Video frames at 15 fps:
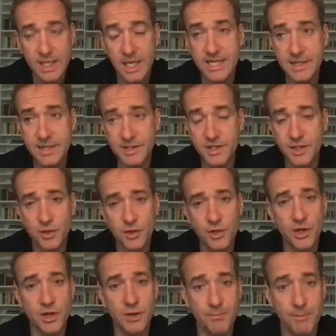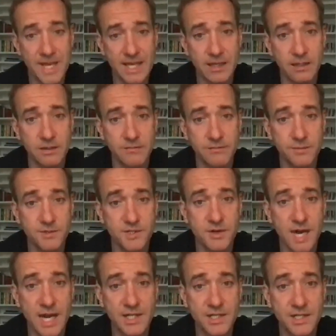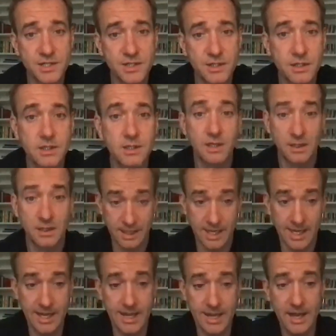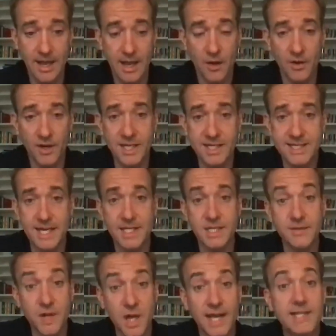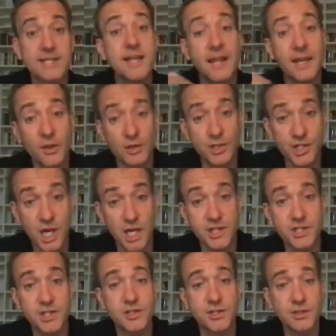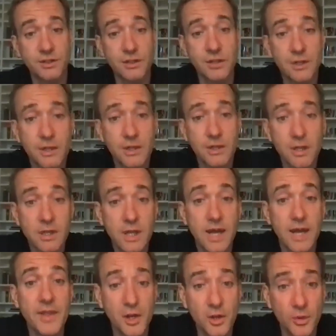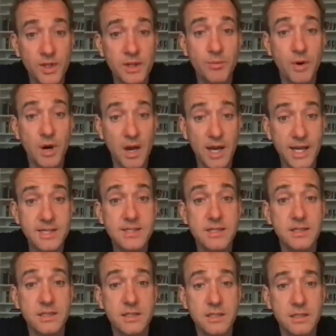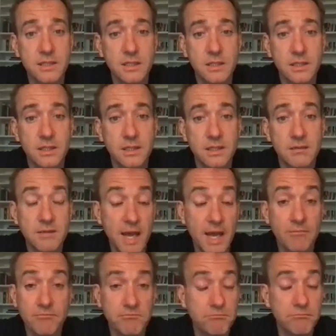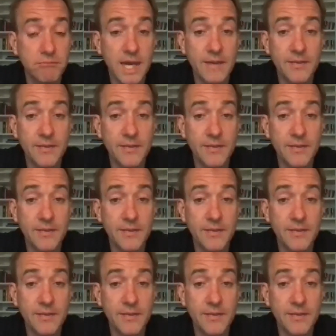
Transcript: idea is that you cook a meal from scratch on consecutive nights, and then you're judged, and then you win the prize. And yeah, and